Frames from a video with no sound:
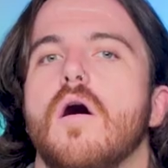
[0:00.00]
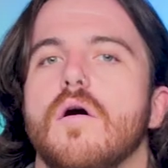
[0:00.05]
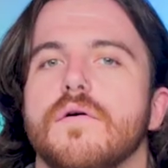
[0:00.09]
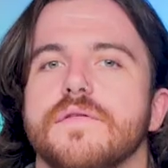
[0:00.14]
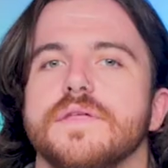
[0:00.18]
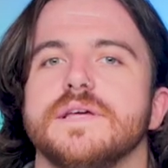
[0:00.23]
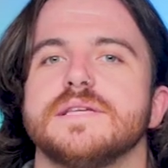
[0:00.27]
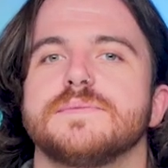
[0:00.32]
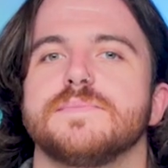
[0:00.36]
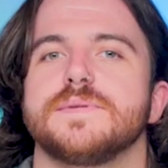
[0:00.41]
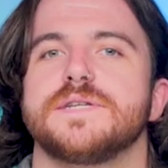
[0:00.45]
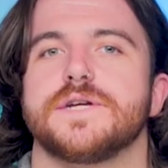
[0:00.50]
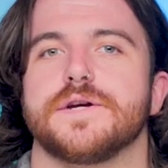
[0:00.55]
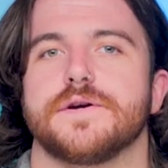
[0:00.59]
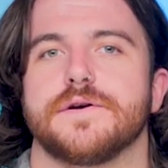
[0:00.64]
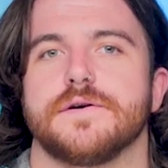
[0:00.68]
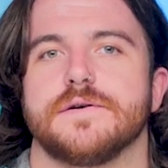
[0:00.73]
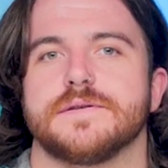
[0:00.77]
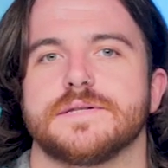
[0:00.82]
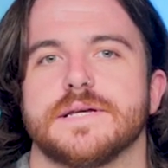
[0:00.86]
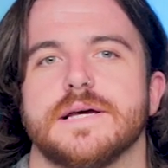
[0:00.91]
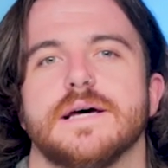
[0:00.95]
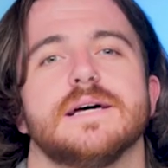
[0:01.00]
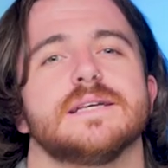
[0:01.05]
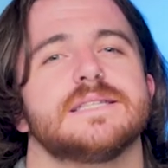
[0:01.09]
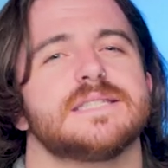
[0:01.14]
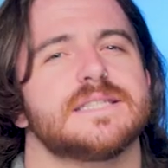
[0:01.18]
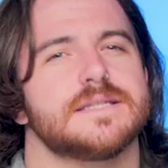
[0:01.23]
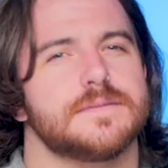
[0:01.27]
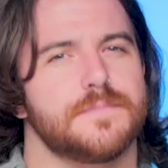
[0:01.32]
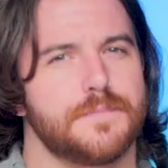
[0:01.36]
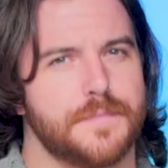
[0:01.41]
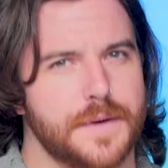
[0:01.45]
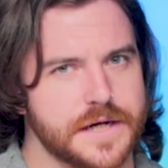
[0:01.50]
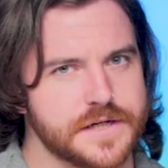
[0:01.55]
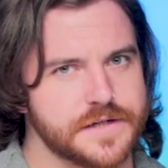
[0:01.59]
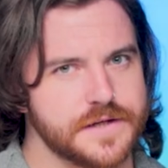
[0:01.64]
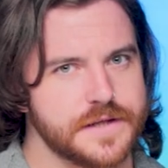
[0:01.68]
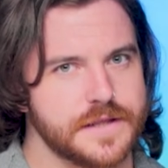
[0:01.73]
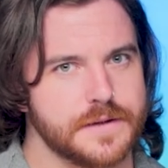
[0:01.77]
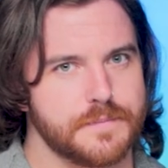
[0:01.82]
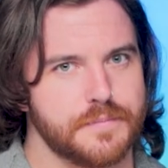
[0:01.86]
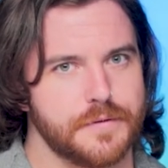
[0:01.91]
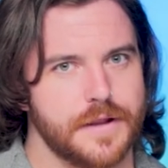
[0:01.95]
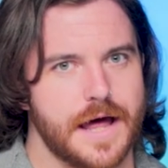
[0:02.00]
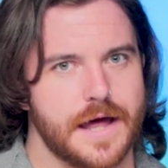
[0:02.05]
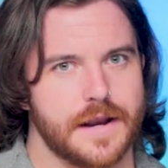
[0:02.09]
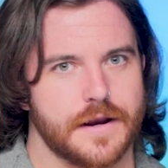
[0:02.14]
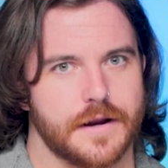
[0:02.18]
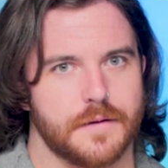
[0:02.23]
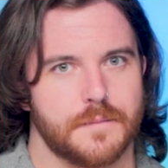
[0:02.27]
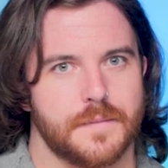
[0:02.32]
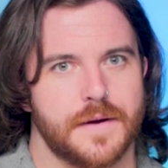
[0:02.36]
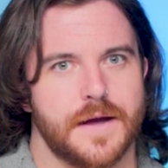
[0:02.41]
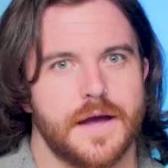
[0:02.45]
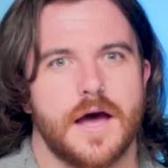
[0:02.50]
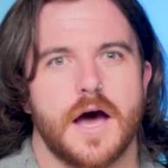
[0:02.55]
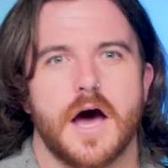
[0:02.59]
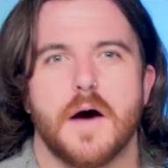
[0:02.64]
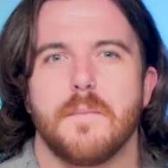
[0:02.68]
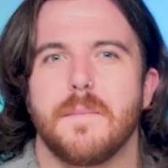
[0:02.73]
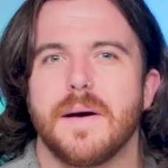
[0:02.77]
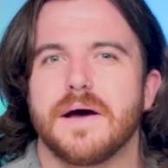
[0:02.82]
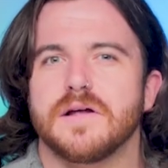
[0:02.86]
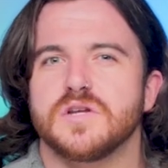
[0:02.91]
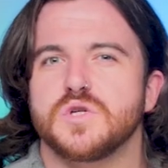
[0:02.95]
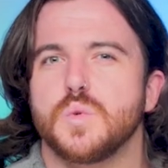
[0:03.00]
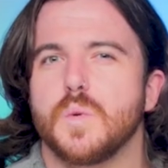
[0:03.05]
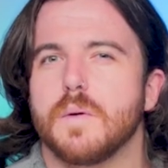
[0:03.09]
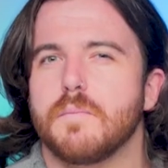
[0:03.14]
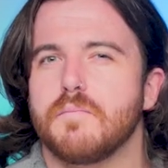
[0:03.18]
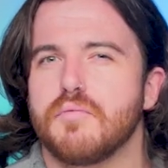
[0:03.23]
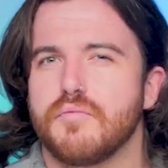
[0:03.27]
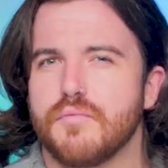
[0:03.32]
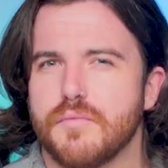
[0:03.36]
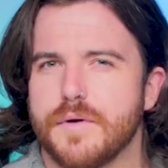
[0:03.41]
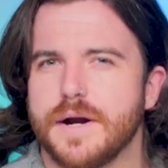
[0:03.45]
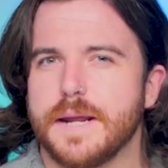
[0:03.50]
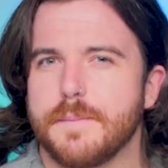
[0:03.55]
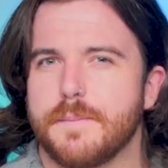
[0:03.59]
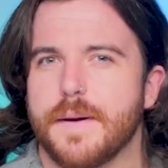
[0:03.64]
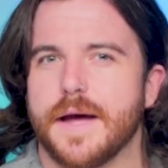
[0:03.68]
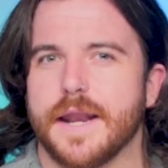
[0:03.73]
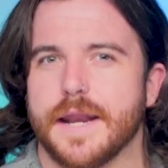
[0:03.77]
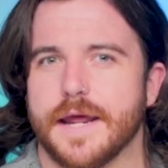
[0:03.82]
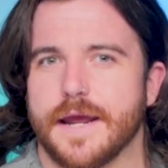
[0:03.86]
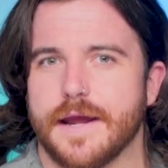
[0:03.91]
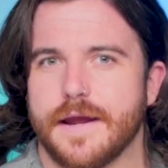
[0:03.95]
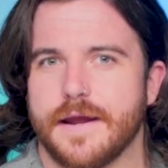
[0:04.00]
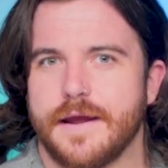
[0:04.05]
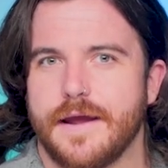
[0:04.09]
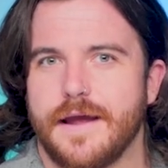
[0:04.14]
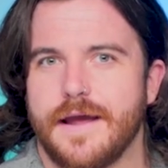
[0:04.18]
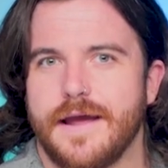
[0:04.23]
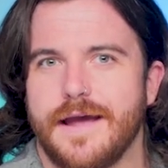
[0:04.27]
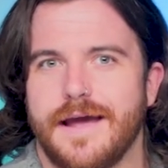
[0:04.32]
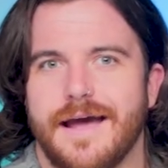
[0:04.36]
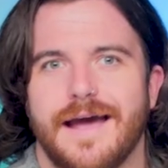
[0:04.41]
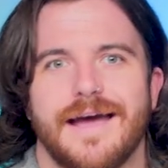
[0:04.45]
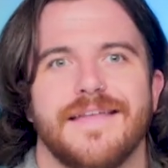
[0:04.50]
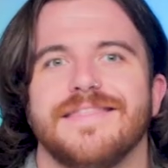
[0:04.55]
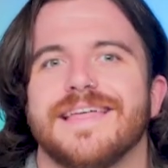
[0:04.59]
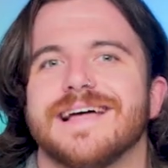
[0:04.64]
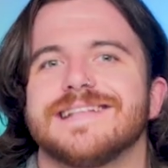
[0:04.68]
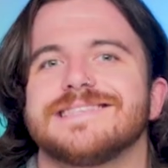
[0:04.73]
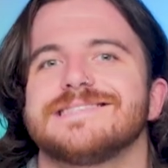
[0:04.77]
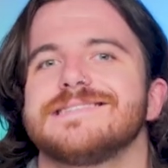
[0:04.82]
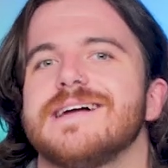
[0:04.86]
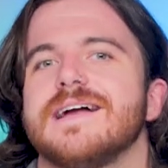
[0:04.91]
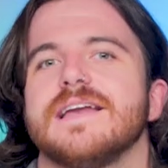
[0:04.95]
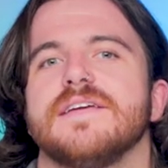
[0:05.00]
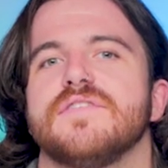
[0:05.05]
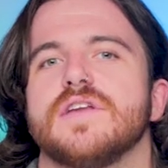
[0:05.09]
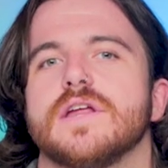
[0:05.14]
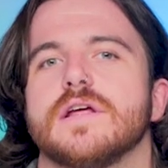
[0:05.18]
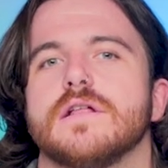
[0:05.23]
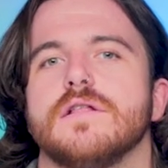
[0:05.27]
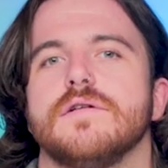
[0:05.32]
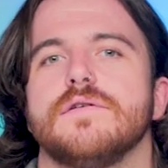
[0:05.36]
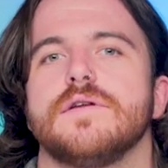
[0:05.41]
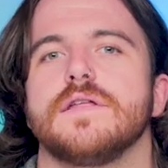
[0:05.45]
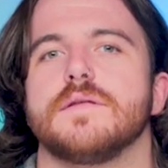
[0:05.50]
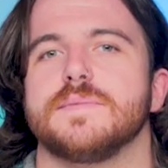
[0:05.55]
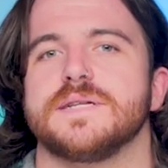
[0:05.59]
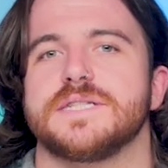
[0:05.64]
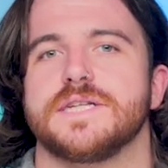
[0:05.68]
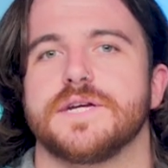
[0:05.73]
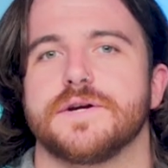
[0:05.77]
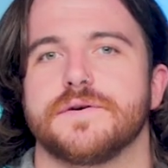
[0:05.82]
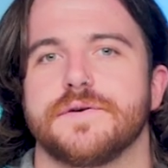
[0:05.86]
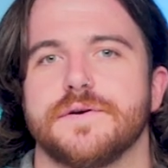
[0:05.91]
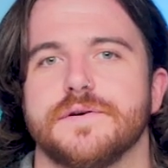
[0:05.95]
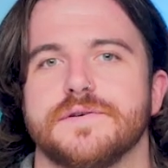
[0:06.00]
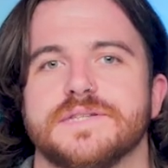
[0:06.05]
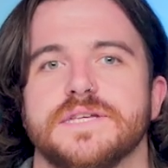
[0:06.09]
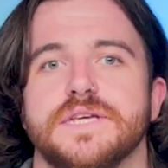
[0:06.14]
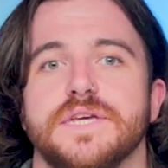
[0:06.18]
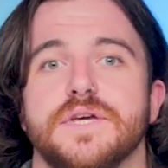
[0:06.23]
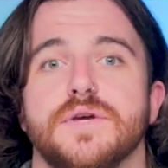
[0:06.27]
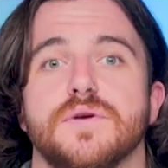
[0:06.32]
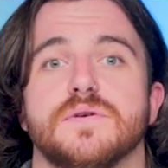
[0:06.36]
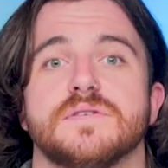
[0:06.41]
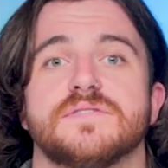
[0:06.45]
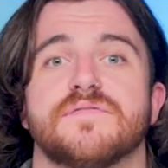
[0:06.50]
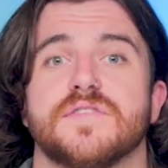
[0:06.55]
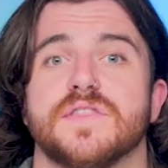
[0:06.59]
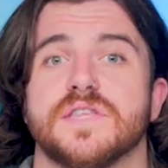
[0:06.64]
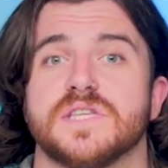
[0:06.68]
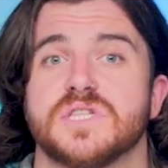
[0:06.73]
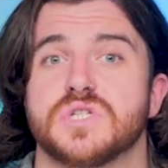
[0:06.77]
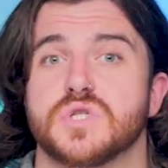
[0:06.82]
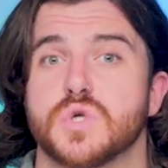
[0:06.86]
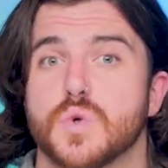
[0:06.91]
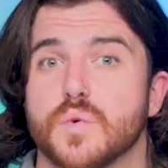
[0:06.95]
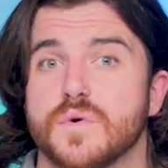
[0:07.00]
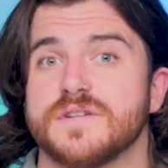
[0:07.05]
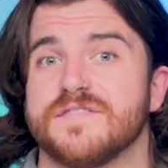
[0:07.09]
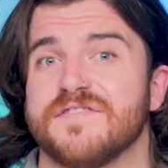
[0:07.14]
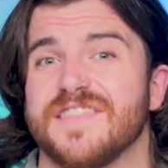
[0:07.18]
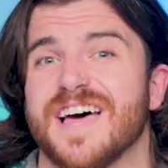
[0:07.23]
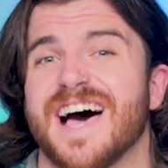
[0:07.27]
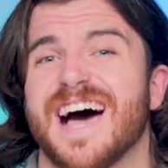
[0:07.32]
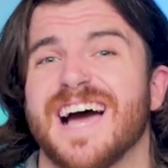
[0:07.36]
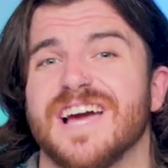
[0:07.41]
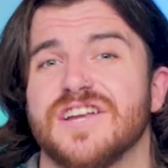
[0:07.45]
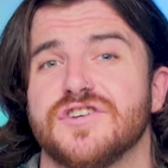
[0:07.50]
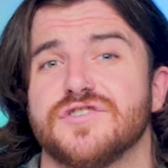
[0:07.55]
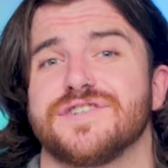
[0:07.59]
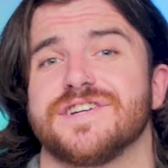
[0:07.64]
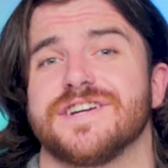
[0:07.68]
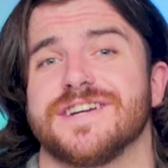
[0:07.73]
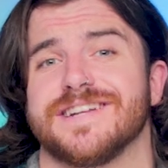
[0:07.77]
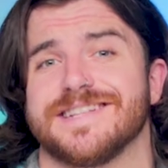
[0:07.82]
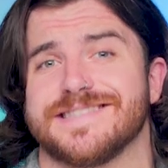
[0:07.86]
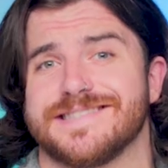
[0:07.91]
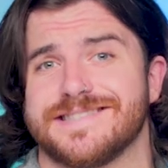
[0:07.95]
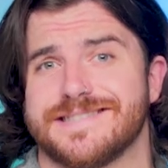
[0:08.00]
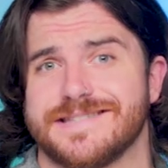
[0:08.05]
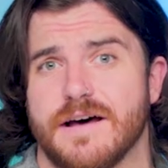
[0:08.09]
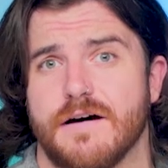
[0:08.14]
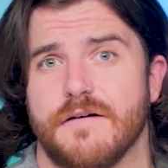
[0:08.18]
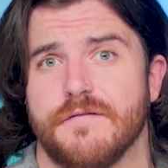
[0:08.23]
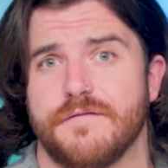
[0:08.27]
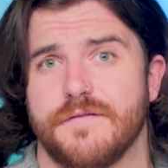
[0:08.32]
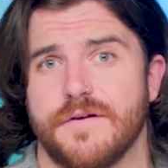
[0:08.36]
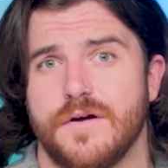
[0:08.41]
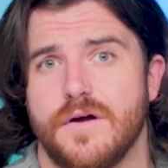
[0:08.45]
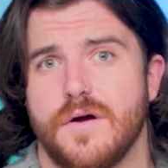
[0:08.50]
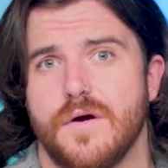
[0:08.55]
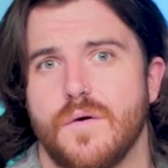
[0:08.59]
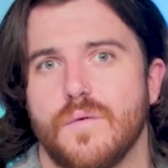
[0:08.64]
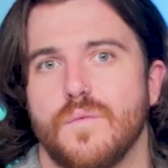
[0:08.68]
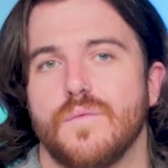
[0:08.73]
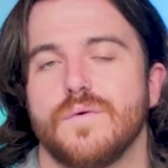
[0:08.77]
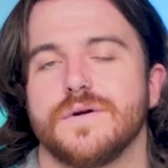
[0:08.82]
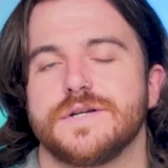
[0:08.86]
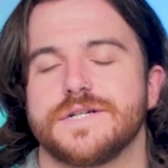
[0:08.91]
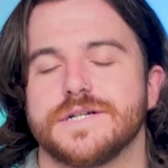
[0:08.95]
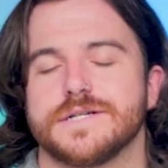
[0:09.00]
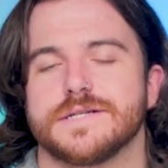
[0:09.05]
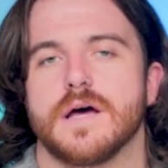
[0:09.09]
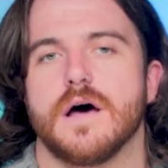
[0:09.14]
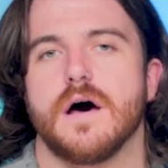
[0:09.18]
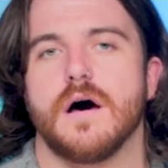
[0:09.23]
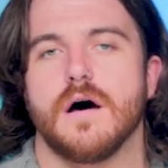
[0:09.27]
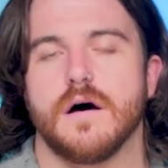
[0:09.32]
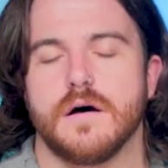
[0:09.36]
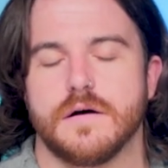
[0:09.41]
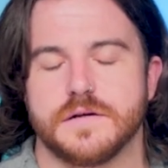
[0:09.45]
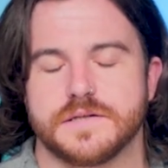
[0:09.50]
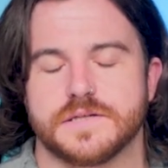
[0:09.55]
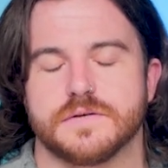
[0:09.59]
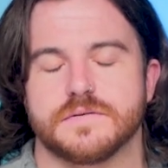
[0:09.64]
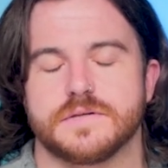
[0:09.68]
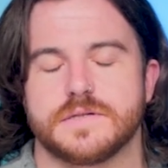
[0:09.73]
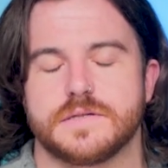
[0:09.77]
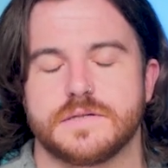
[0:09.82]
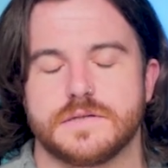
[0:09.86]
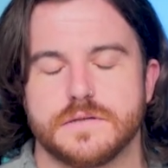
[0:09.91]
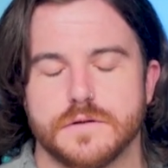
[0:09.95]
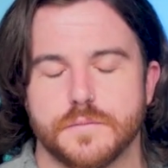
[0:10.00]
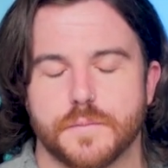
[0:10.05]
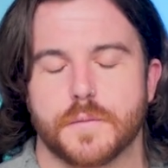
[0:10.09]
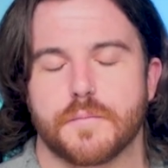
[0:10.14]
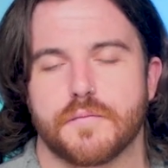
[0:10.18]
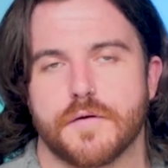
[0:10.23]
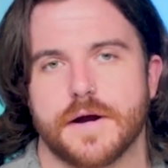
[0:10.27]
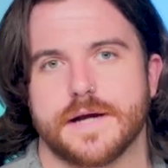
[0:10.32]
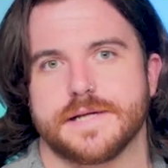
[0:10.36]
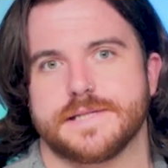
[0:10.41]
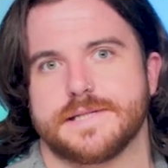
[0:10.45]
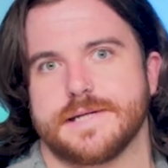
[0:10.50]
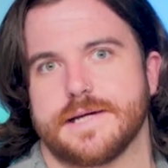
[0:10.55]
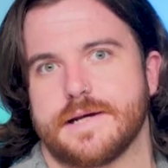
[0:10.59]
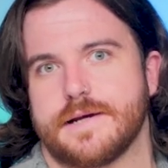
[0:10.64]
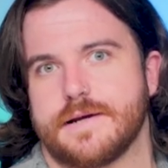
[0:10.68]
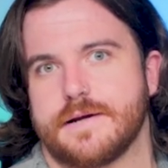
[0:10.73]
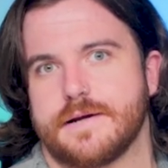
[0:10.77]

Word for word: All these materials, especially the platinum, amount to a pretty penny. And that's not even including the materials used for the storage of the hydrogen itself, which is also super pricey.